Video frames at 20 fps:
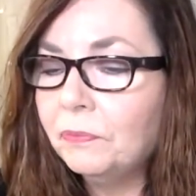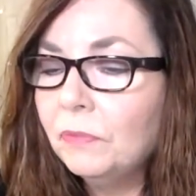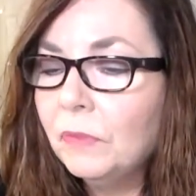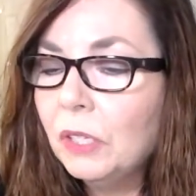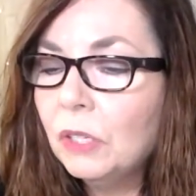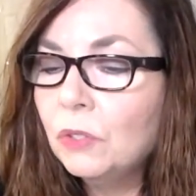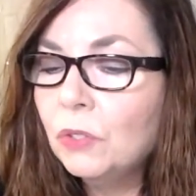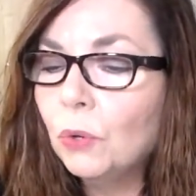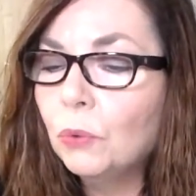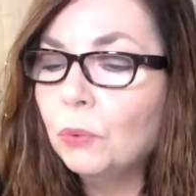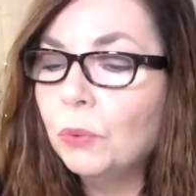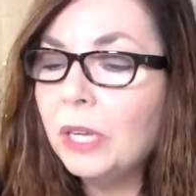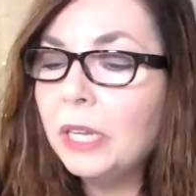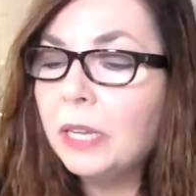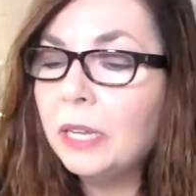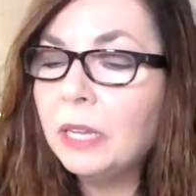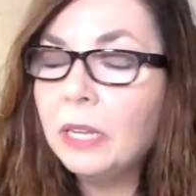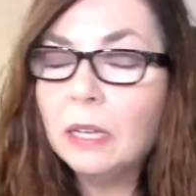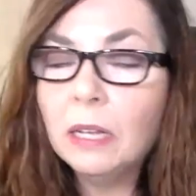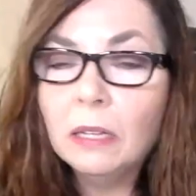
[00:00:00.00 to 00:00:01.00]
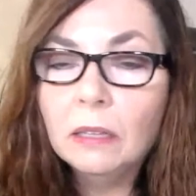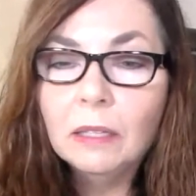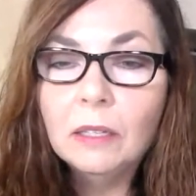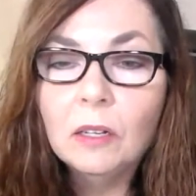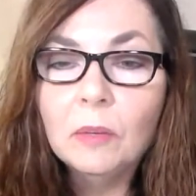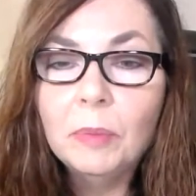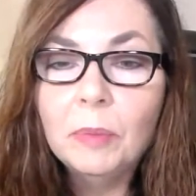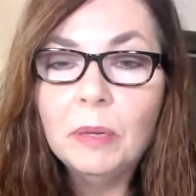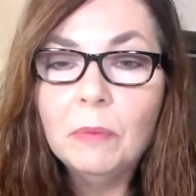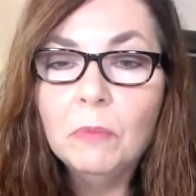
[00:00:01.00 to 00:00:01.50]
So, reading a
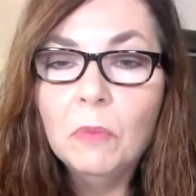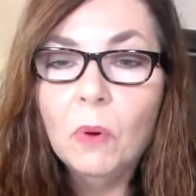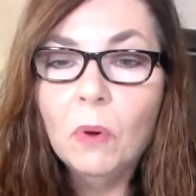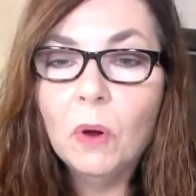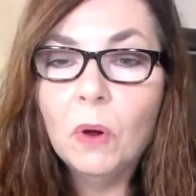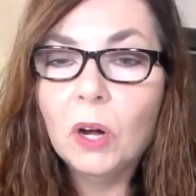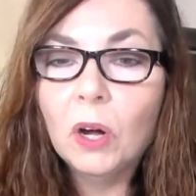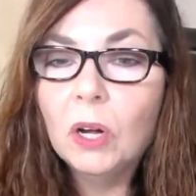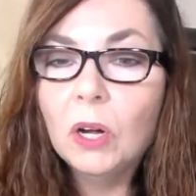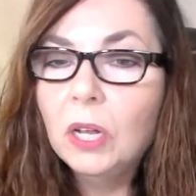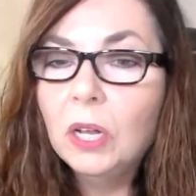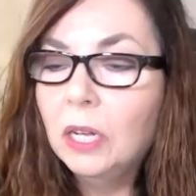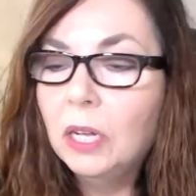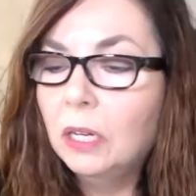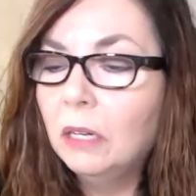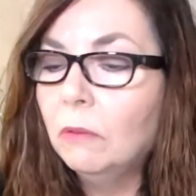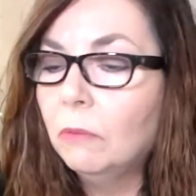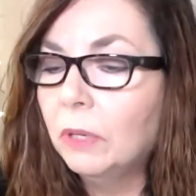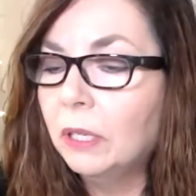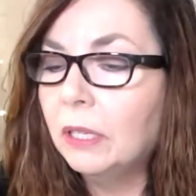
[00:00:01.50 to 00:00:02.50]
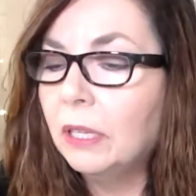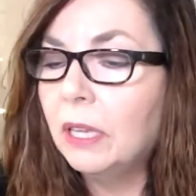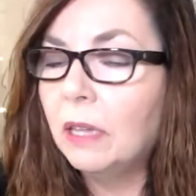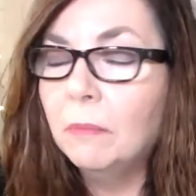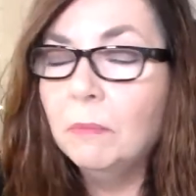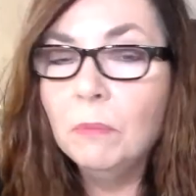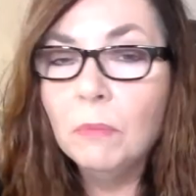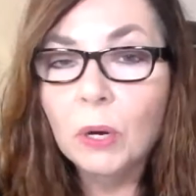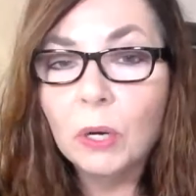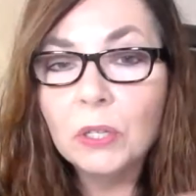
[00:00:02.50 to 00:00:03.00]
little bit more, really
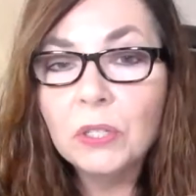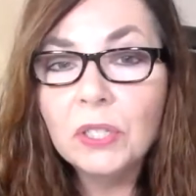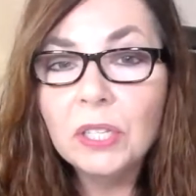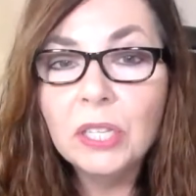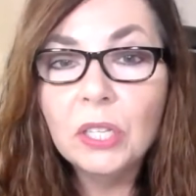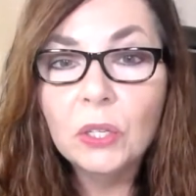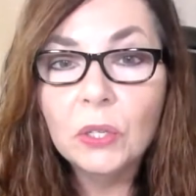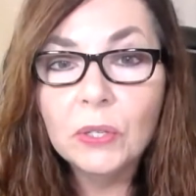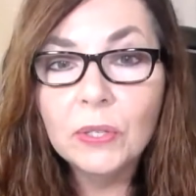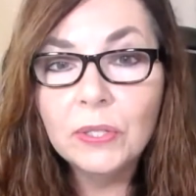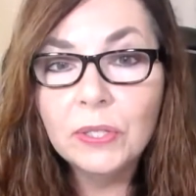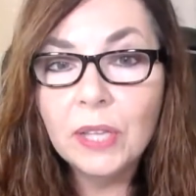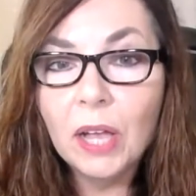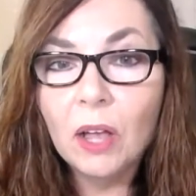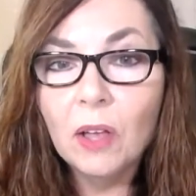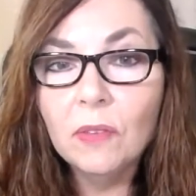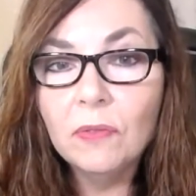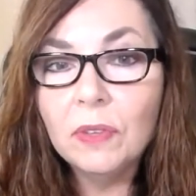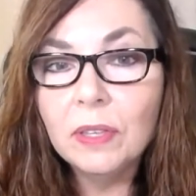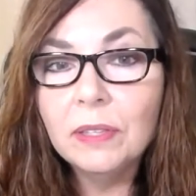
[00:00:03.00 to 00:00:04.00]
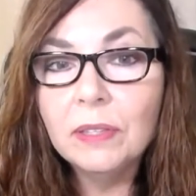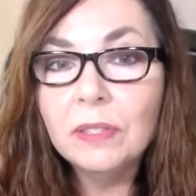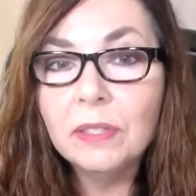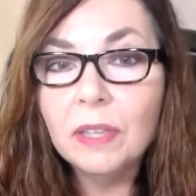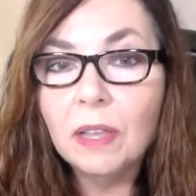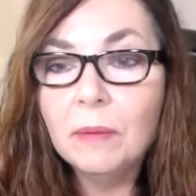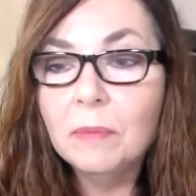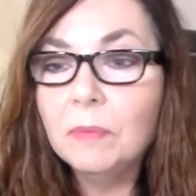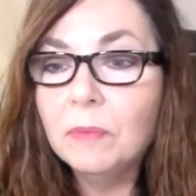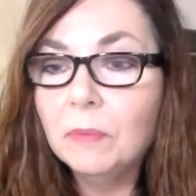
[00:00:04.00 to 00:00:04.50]
immersing yourself in
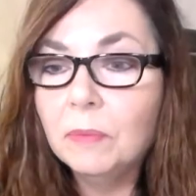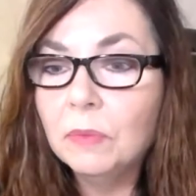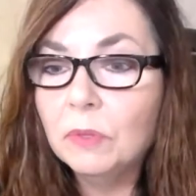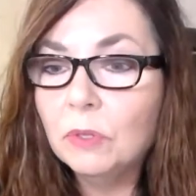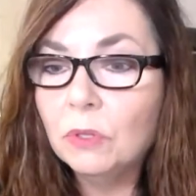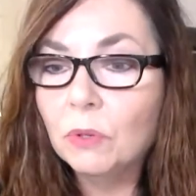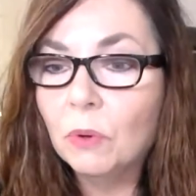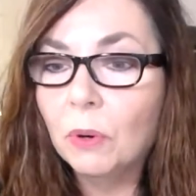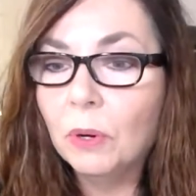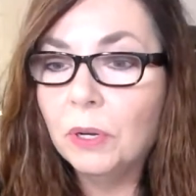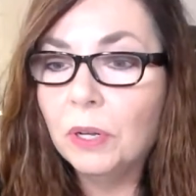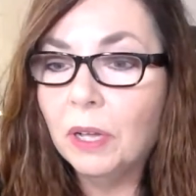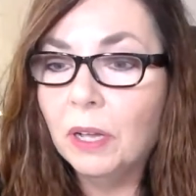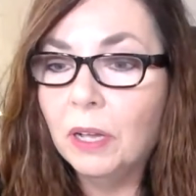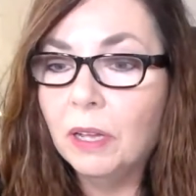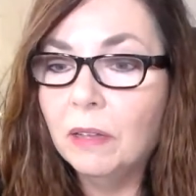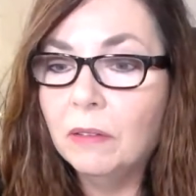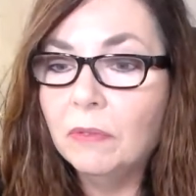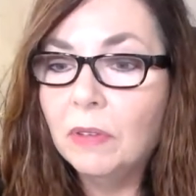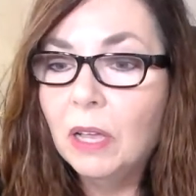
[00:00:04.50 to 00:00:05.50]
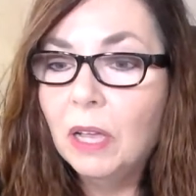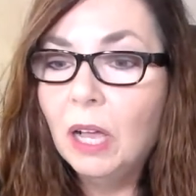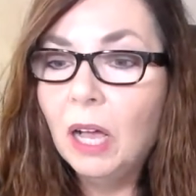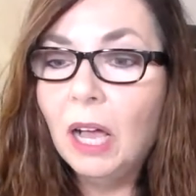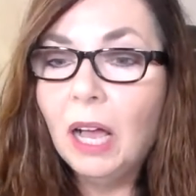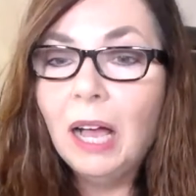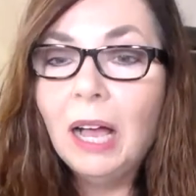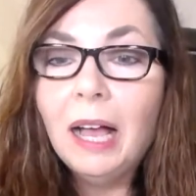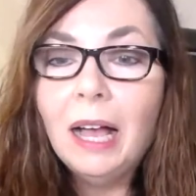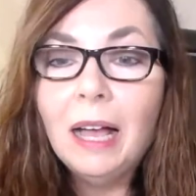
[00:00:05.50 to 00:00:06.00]
some sort of
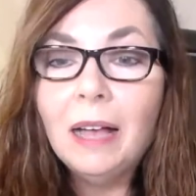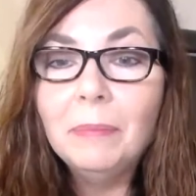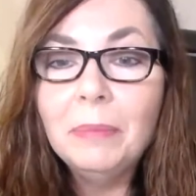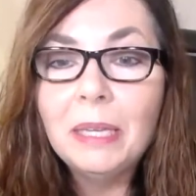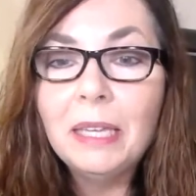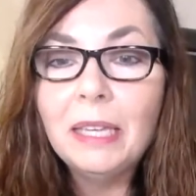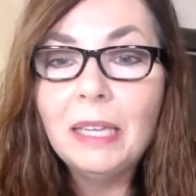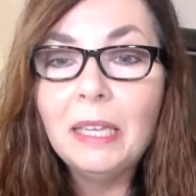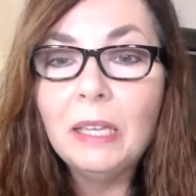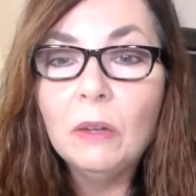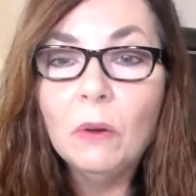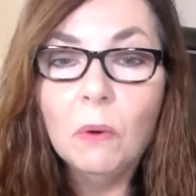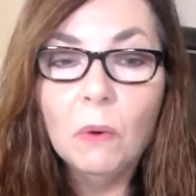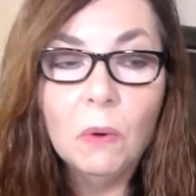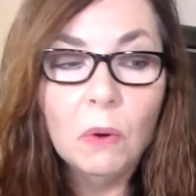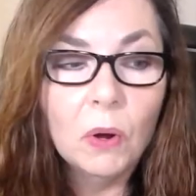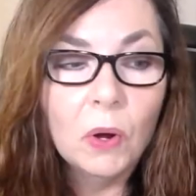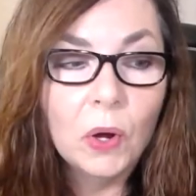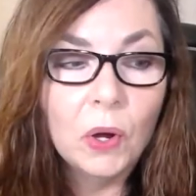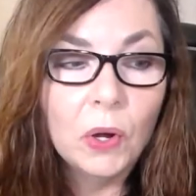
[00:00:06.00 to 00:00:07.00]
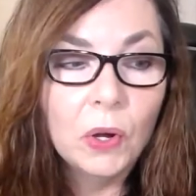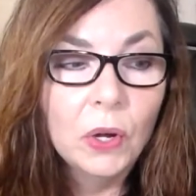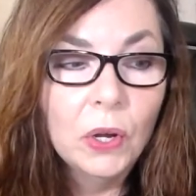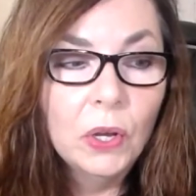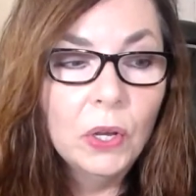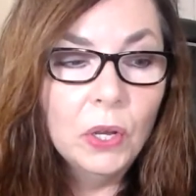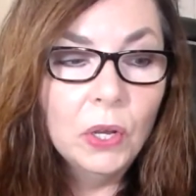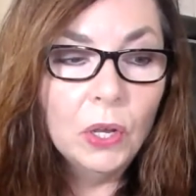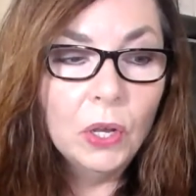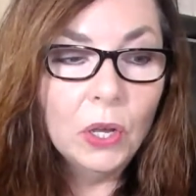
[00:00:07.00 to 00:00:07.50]
hobby or
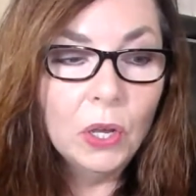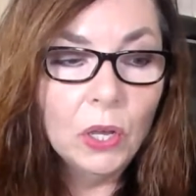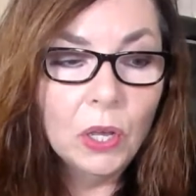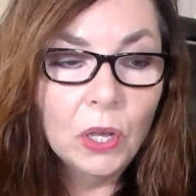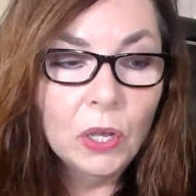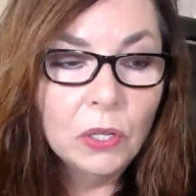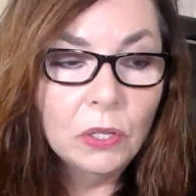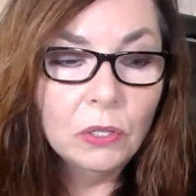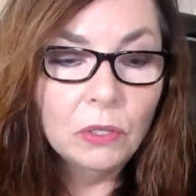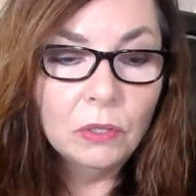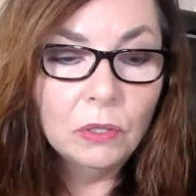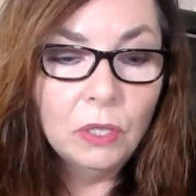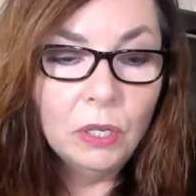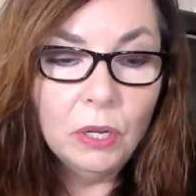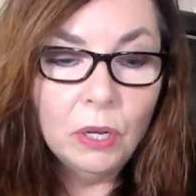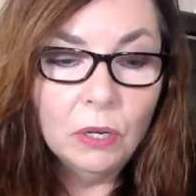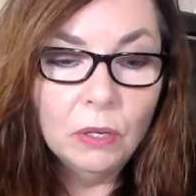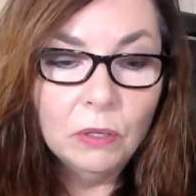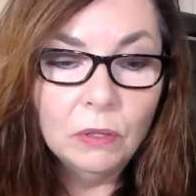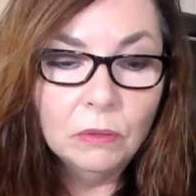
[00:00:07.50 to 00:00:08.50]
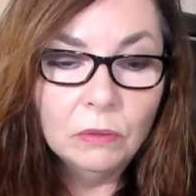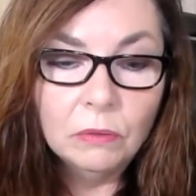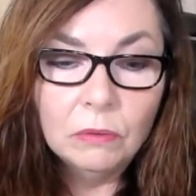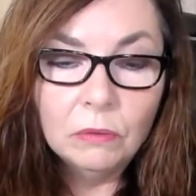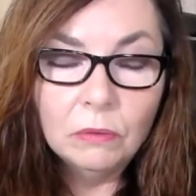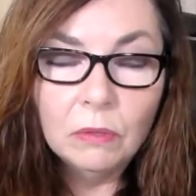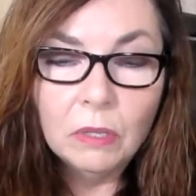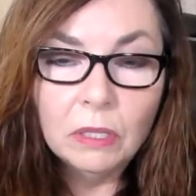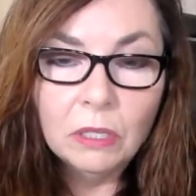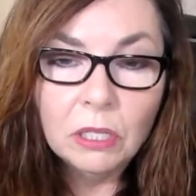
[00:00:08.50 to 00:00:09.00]
uh, you know
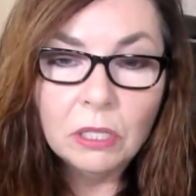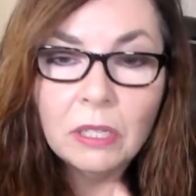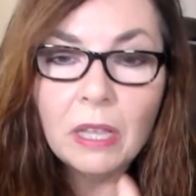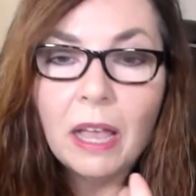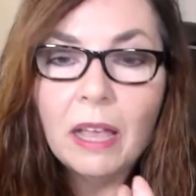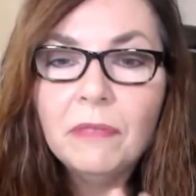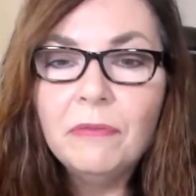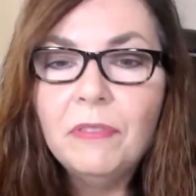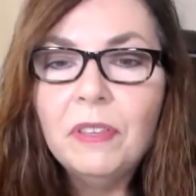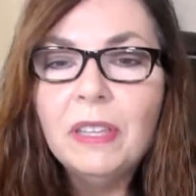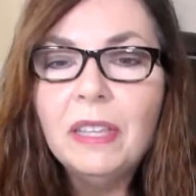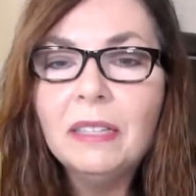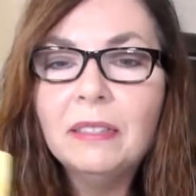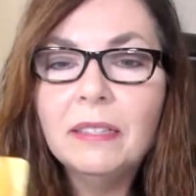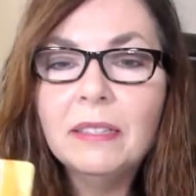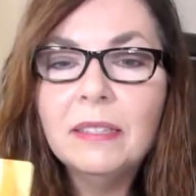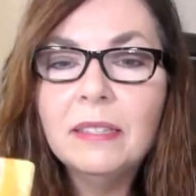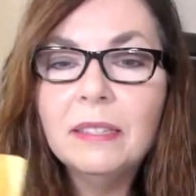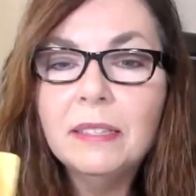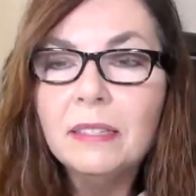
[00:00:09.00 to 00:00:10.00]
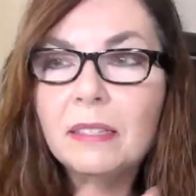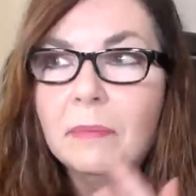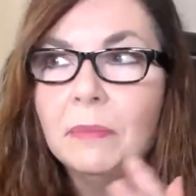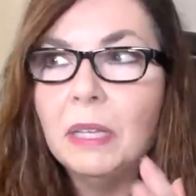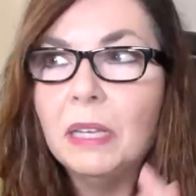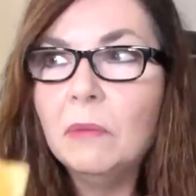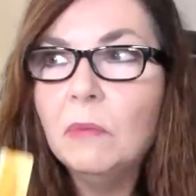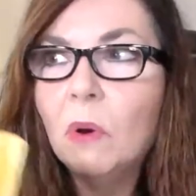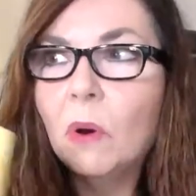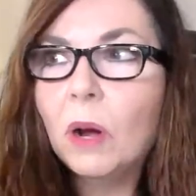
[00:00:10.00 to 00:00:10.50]
just i feel like this is
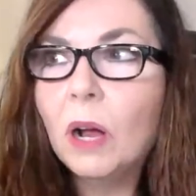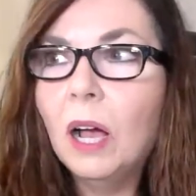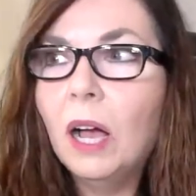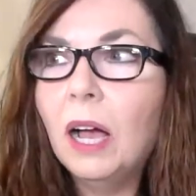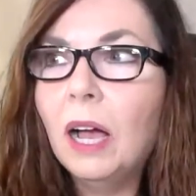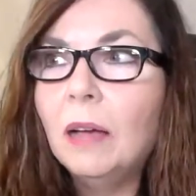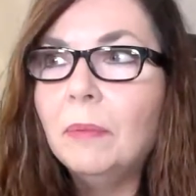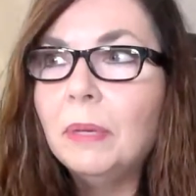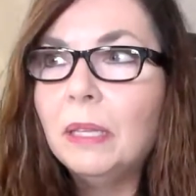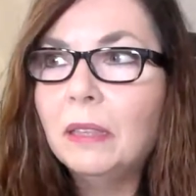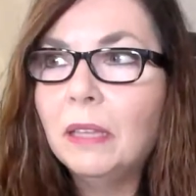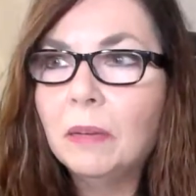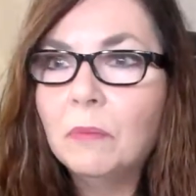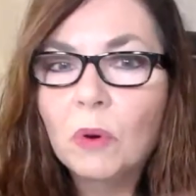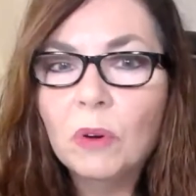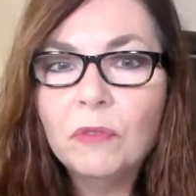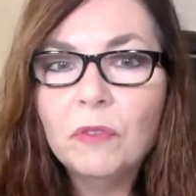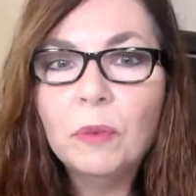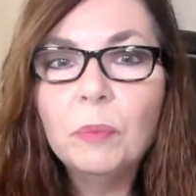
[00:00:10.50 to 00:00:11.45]
something more hobby like more for